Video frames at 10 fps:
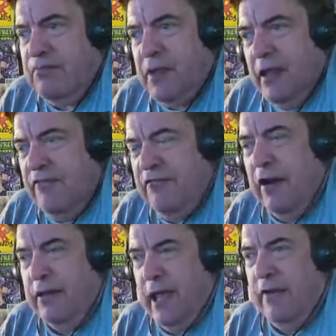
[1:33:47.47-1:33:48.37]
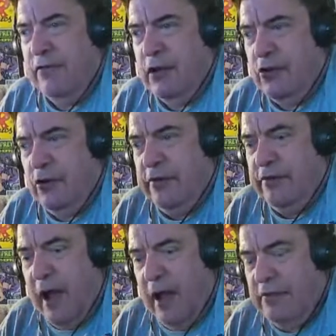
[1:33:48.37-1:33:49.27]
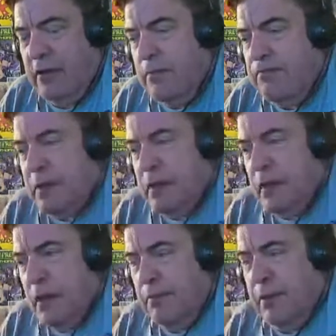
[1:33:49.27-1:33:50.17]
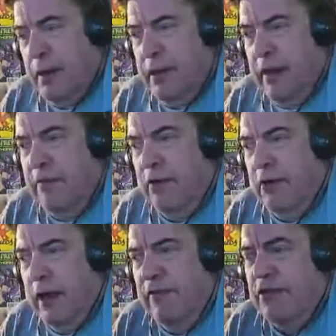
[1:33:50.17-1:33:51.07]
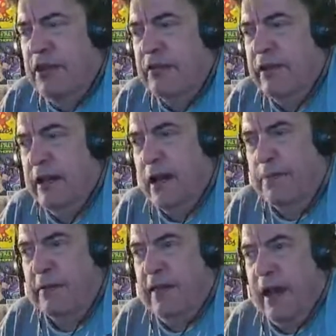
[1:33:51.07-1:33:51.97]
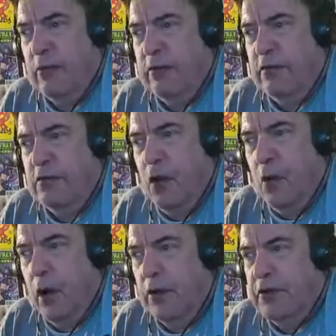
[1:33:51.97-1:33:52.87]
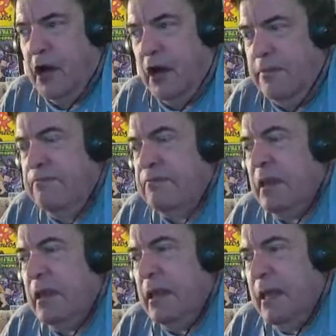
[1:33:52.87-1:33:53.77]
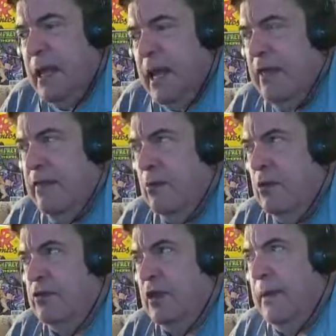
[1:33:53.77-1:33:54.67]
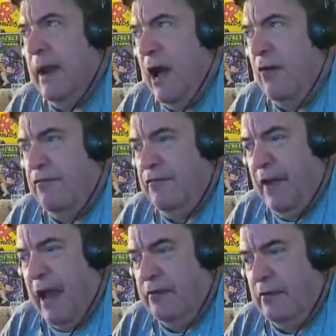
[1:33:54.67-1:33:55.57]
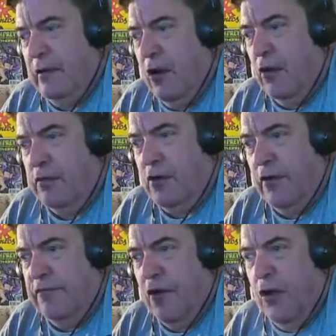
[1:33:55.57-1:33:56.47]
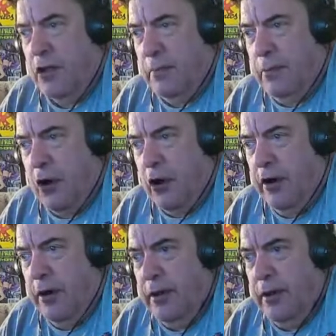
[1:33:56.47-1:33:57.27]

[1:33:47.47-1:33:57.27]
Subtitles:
fairly heavily criticized. But I mean, everything leading up to that was so well done. And then when you think about how fast it all started falling apart,